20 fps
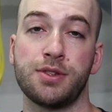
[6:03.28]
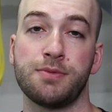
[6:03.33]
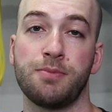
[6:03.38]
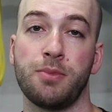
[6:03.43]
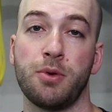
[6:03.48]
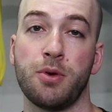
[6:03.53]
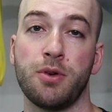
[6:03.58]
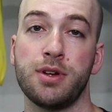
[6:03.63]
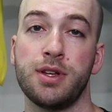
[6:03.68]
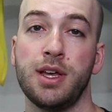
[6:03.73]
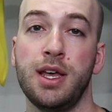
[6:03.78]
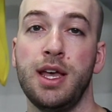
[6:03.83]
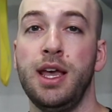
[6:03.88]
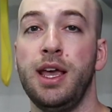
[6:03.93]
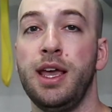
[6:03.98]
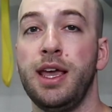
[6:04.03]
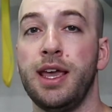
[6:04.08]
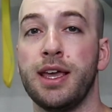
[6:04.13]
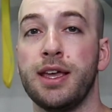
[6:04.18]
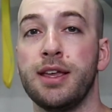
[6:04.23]
sport
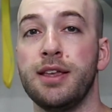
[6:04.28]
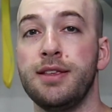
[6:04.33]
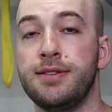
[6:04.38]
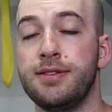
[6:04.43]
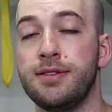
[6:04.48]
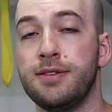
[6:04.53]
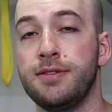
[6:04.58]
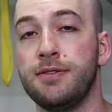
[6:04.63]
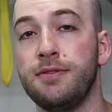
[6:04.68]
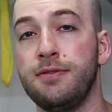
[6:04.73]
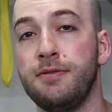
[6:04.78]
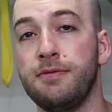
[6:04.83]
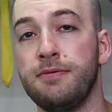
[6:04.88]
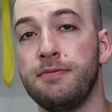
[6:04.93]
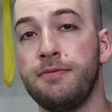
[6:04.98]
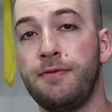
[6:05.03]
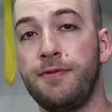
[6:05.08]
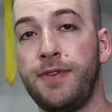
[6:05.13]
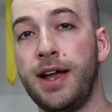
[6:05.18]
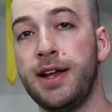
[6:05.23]
is
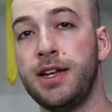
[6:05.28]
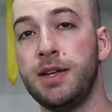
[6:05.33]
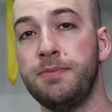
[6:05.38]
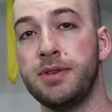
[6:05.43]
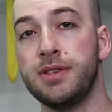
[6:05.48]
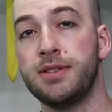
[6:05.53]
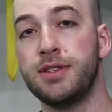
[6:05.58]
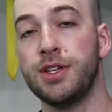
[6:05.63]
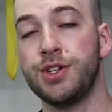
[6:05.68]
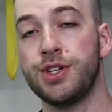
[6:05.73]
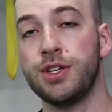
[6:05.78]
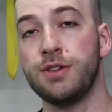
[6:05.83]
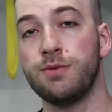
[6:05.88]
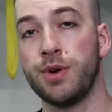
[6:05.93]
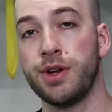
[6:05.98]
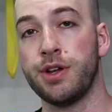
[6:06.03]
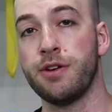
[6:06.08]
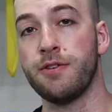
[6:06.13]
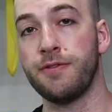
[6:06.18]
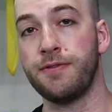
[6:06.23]
find a position
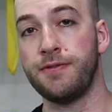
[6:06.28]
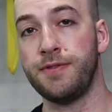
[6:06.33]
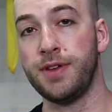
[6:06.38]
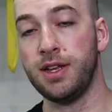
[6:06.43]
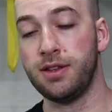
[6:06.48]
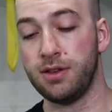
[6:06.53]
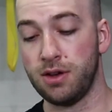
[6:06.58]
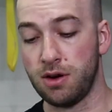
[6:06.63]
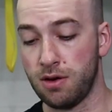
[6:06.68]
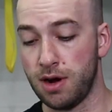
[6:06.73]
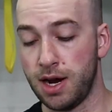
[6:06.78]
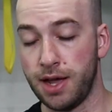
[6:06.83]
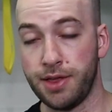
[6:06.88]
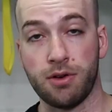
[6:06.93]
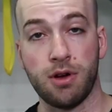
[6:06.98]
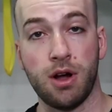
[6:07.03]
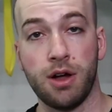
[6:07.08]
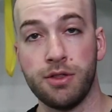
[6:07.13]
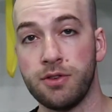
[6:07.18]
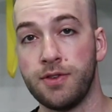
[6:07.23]
where your feet are
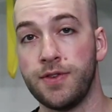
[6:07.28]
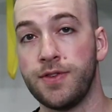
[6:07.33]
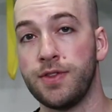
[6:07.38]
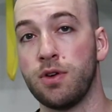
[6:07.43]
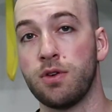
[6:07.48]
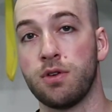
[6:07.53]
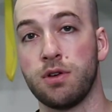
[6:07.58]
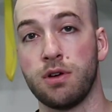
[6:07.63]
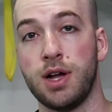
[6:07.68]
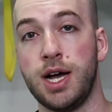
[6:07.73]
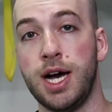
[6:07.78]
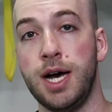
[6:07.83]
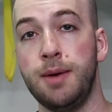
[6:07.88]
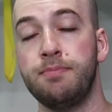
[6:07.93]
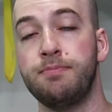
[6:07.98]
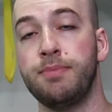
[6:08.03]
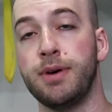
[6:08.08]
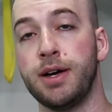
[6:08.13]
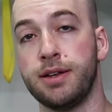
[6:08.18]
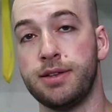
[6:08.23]
either on the floor or
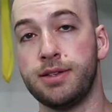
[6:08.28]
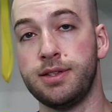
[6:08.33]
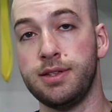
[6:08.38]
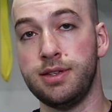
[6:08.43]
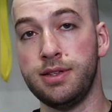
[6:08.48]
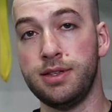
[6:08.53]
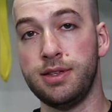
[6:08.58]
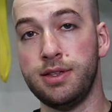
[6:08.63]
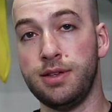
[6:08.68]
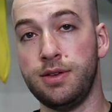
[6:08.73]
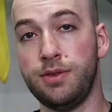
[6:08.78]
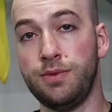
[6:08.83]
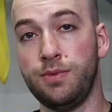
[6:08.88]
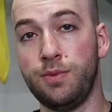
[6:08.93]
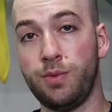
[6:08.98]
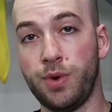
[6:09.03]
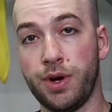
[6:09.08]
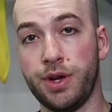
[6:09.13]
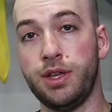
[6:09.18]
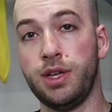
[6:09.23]
up, but
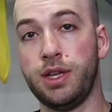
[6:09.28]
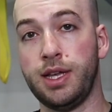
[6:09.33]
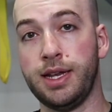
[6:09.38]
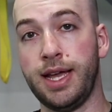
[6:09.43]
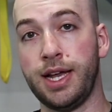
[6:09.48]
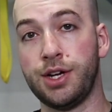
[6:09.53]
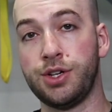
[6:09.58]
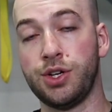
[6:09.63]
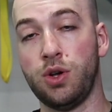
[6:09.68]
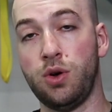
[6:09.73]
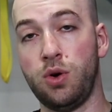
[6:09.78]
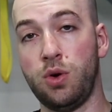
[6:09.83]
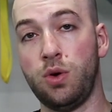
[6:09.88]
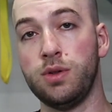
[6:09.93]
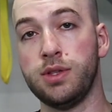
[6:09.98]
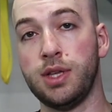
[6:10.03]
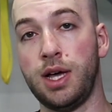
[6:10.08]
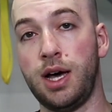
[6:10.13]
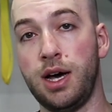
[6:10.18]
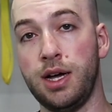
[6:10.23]
where you can actually
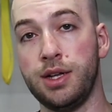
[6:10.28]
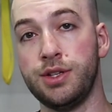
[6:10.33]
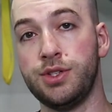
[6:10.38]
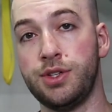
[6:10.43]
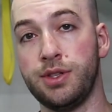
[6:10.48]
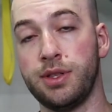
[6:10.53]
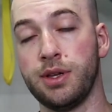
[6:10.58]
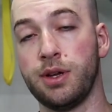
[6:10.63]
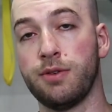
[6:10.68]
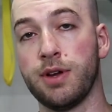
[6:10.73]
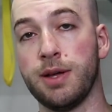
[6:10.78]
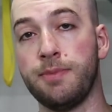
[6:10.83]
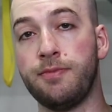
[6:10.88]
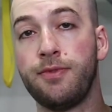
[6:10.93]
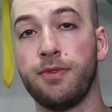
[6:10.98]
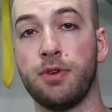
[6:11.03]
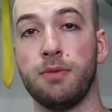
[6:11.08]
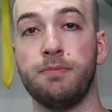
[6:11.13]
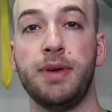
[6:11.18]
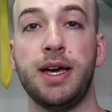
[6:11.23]
hold on to the grip
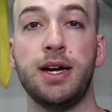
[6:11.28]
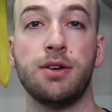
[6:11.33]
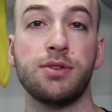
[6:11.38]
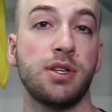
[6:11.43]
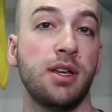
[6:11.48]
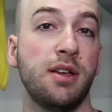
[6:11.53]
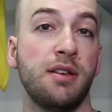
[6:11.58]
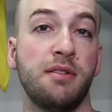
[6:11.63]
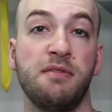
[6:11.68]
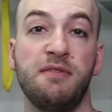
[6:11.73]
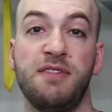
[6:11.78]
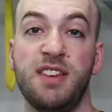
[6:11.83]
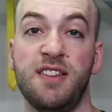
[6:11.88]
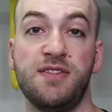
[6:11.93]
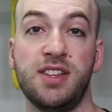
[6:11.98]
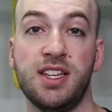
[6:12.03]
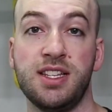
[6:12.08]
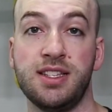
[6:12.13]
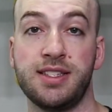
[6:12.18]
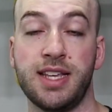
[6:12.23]
for about
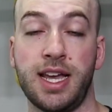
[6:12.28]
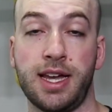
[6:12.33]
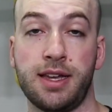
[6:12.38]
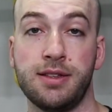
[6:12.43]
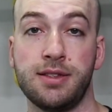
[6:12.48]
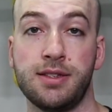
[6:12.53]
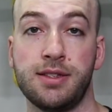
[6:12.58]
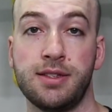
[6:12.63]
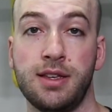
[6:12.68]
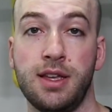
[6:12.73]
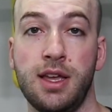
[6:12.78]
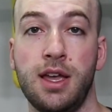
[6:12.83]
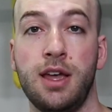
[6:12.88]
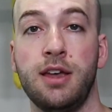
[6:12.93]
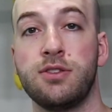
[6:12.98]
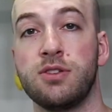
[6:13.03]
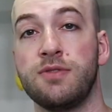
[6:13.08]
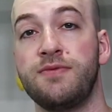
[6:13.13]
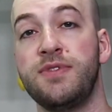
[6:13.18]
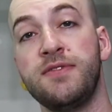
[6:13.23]
15 seconds.
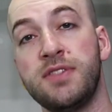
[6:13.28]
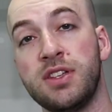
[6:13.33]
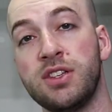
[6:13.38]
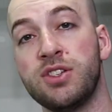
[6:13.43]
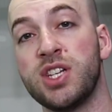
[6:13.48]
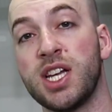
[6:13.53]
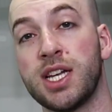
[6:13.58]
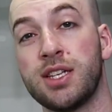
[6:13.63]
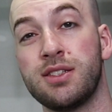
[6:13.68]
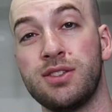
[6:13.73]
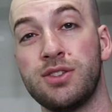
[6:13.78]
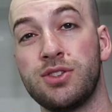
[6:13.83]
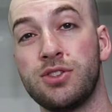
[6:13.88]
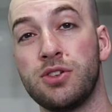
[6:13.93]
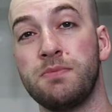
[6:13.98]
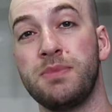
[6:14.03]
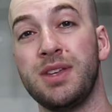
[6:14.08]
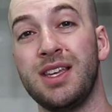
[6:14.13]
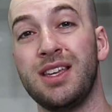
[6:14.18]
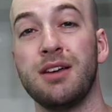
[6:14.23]
So 15 seconds
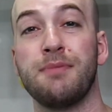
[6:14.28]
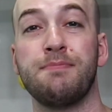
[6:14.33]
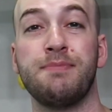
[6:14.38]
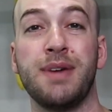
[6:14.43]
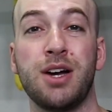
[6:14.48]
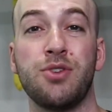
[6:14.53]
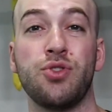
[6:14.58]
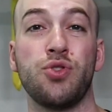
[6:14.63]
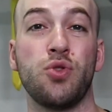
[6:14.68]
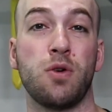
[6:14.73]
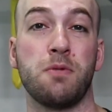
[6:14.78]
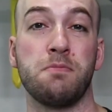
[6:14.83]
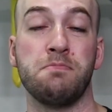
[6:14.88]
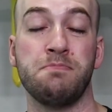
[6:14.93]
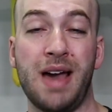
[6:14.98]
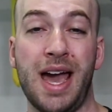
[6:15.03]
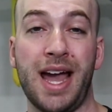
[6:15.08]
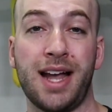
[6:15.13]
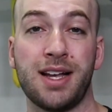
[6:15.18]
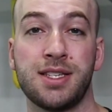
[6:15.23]
should be about your
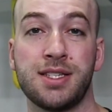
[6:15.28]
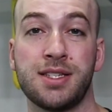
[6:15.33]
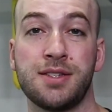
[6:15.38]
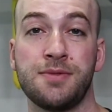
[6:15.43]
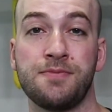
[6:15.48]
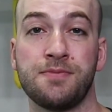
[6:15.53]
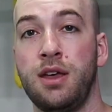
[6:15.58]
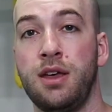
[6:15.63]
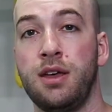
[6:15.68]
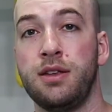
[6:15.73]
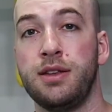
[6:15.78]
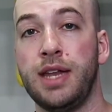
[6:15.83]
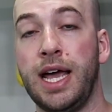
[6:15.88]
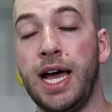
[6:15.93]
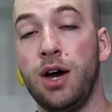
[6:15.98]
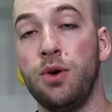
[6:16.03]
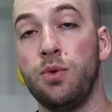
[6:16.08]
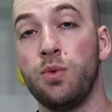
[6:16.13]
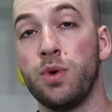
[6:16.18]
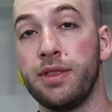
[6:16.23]
max.
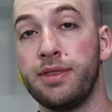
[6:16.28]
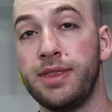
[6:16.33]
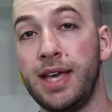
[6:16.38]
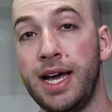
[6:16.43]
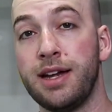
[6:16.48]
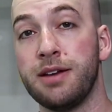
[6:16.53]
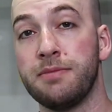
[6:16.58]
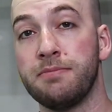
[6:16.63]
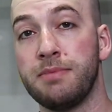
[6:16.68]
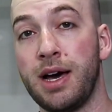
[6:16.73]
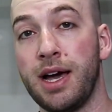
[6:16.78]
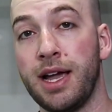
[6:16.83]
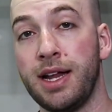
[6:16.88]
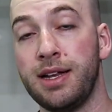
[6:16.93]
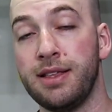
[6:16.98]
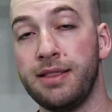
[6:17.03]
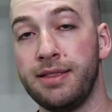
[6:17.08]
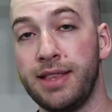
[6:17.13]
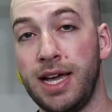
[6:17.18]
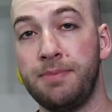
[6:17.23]
Now, with that in
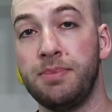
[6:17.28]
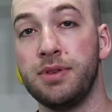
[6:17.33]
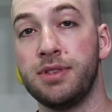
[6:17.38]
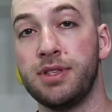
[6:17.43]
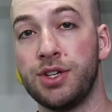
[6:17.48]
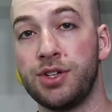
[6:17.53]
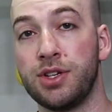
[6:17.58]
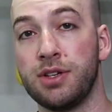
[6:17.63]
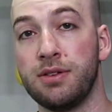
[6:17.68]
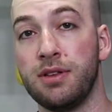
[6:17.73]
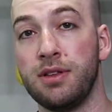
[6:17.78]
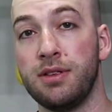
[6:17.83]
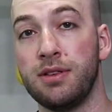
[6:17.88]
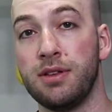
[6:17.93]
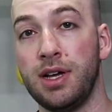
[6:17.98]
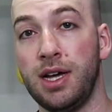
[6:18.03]
mind and that position